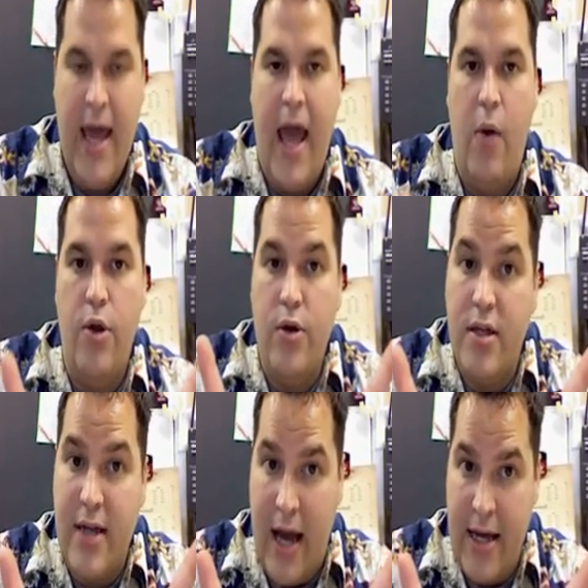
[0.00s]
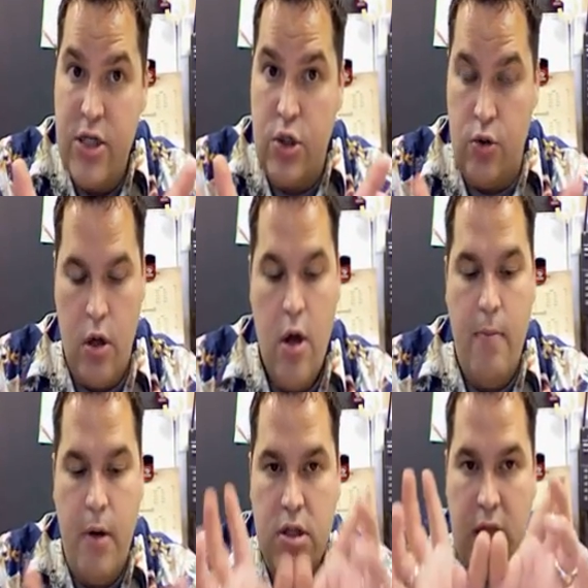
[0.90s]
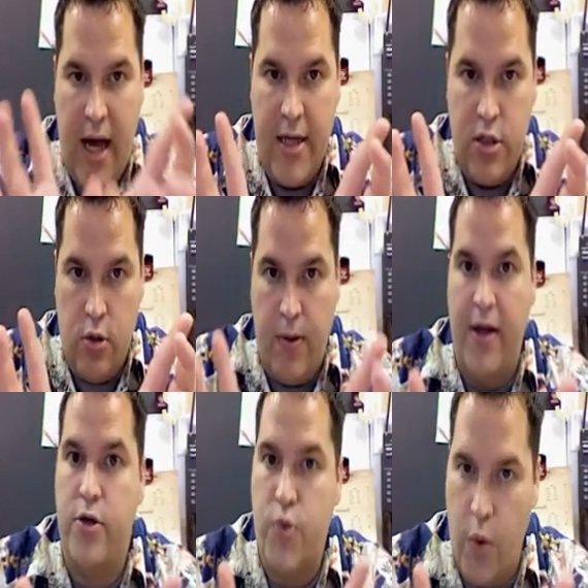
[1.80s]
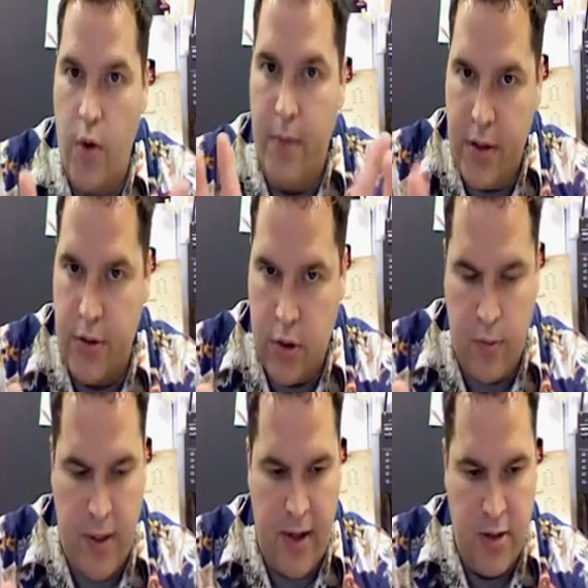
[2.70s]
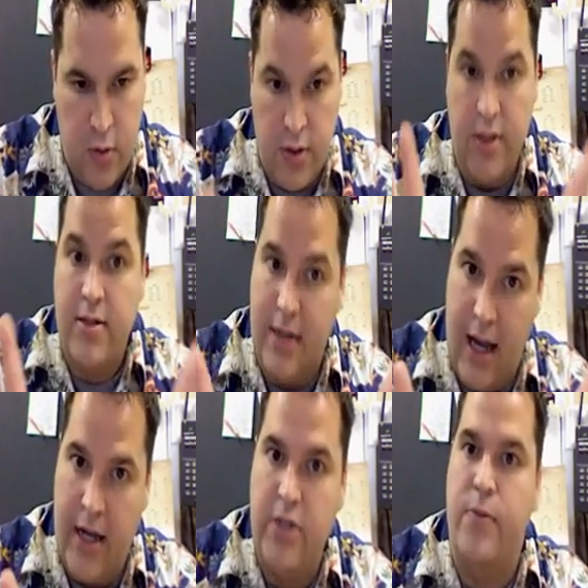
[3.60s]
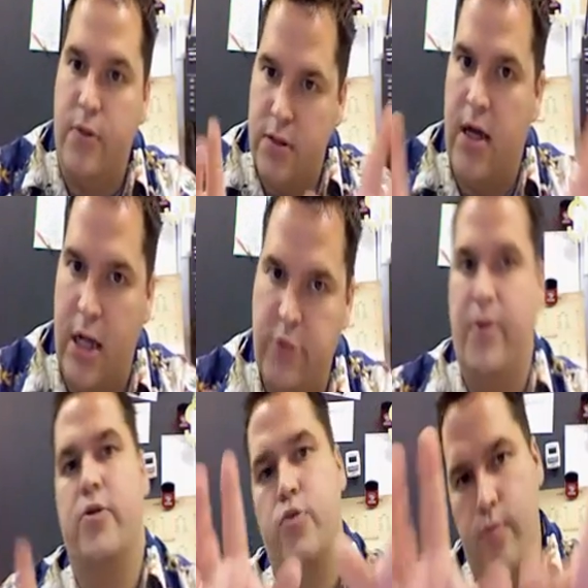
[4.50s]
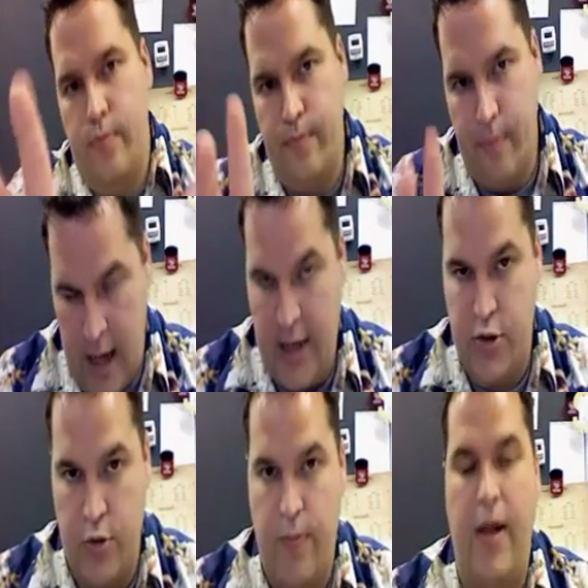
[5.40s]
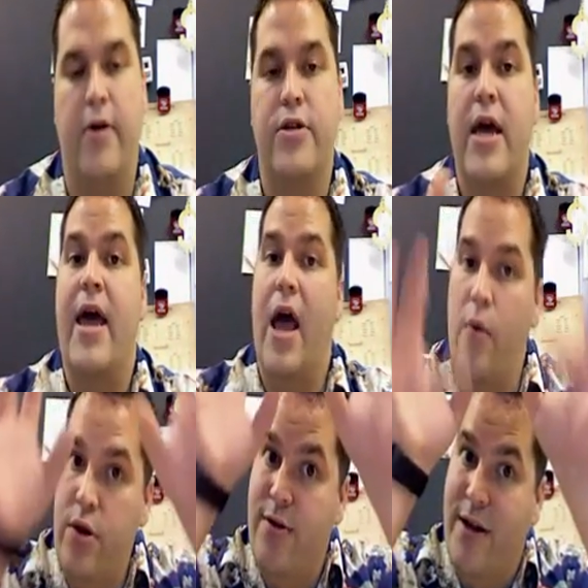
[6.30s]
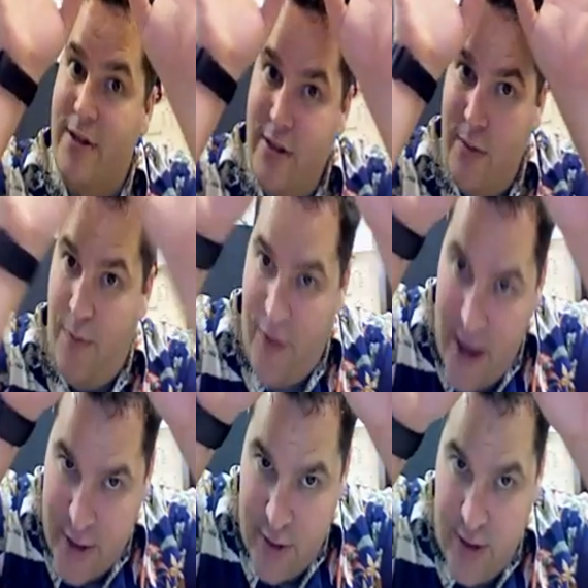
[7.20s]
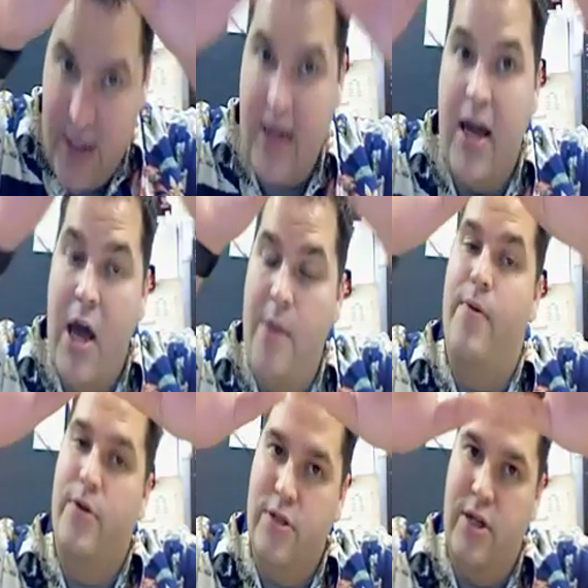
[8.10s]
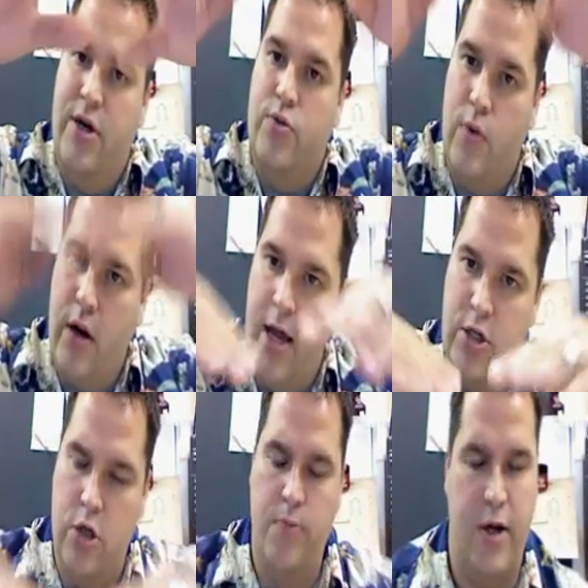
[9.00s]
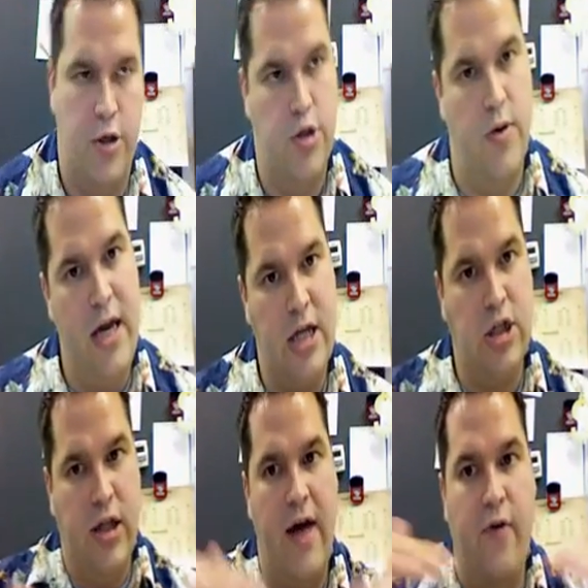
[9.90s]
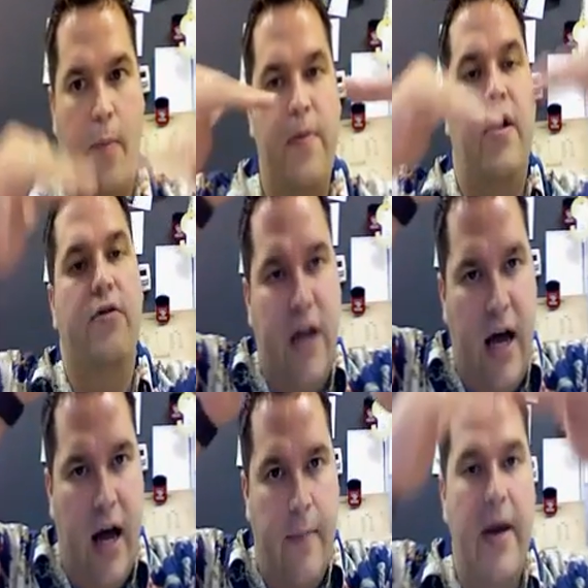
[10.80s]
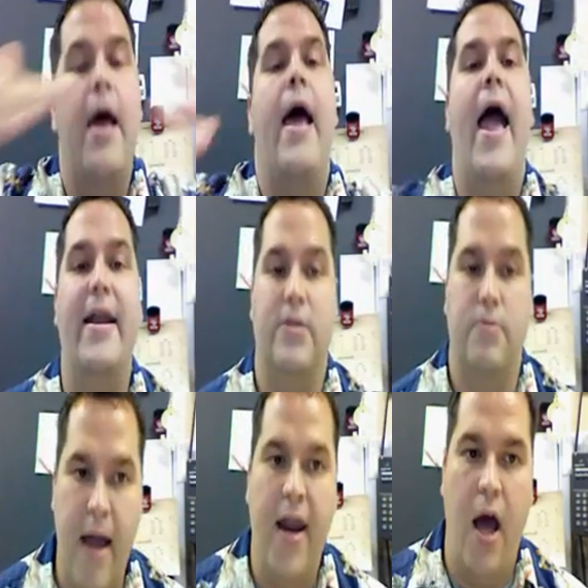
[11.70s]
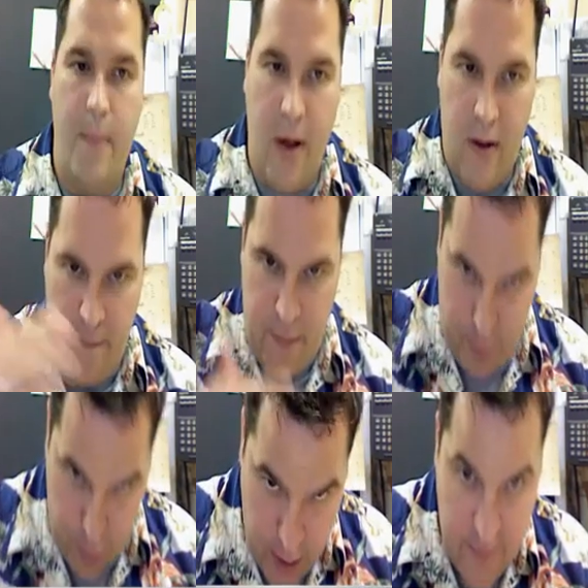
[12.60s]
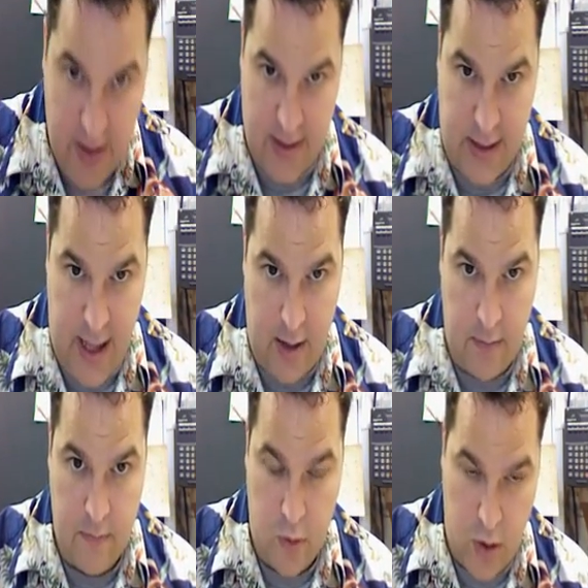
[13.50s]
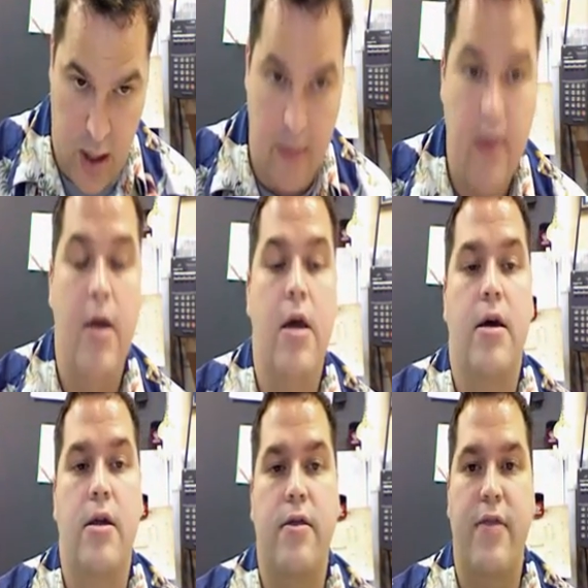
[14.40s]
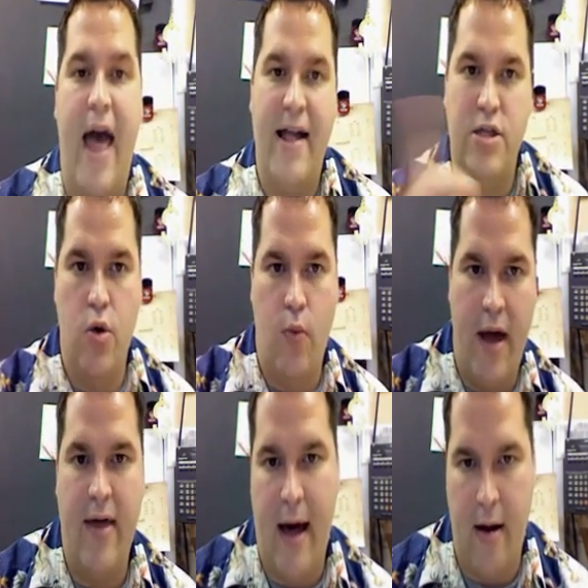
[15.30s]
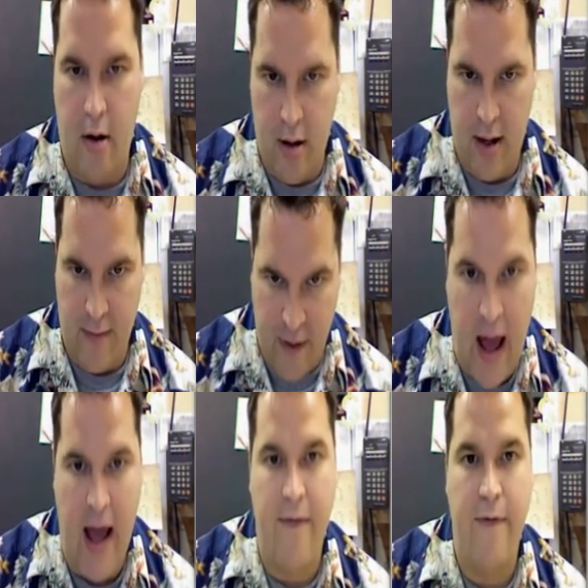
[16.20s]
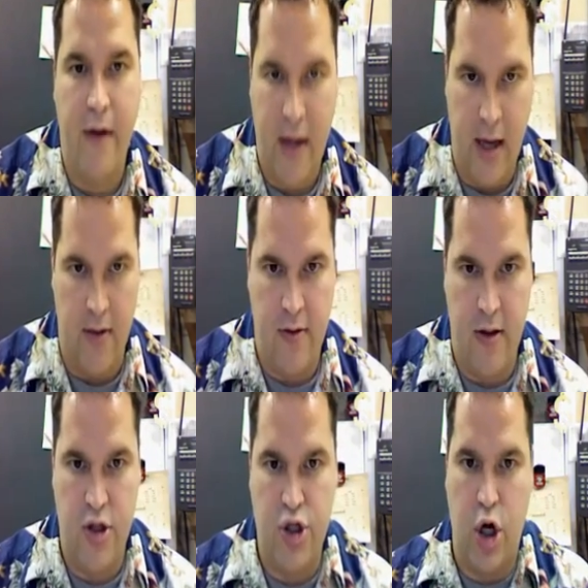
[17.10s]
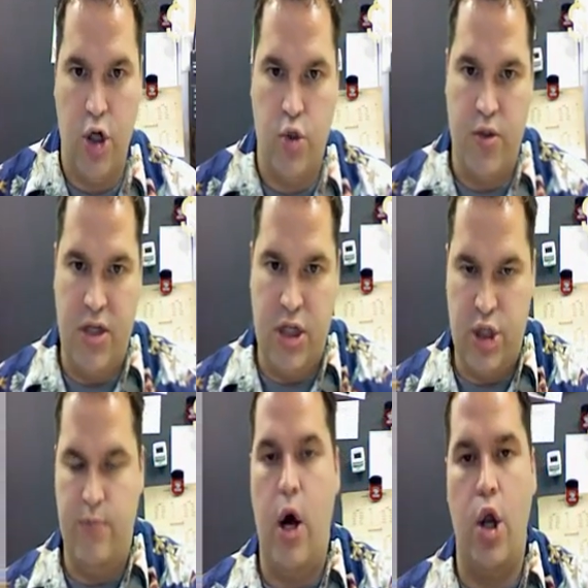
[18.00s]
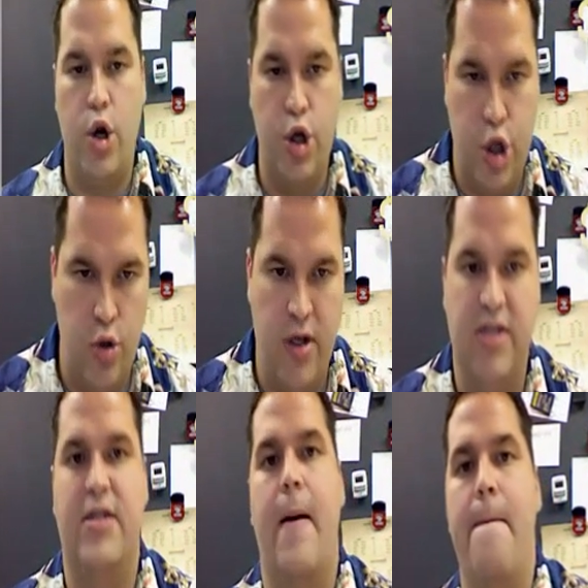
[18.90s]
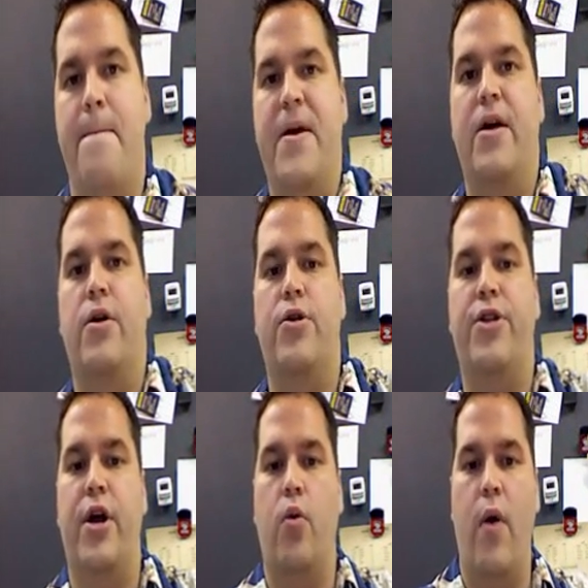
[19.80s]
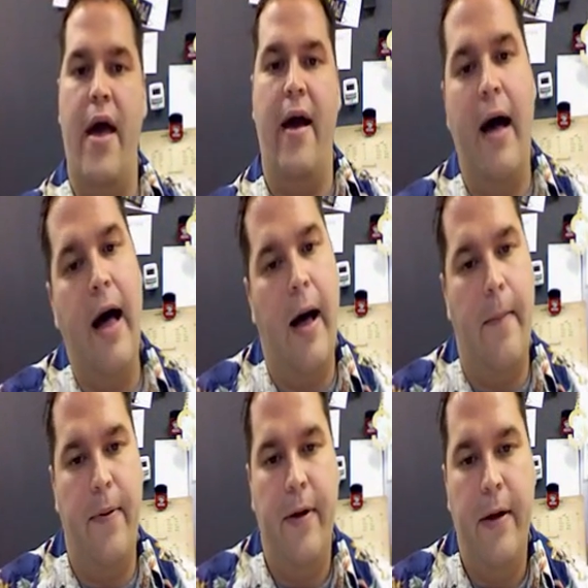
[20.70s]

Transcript: And when you get to high school, most of the high school players were middle school players. And when you get to college, most of the college players were high school players. And when you get to the professional league, most of those were high school players. So each level builds up and is made up of the previous layer, okay? That's the way the hierarchy of life is. It starts with these smaller units that build their way up.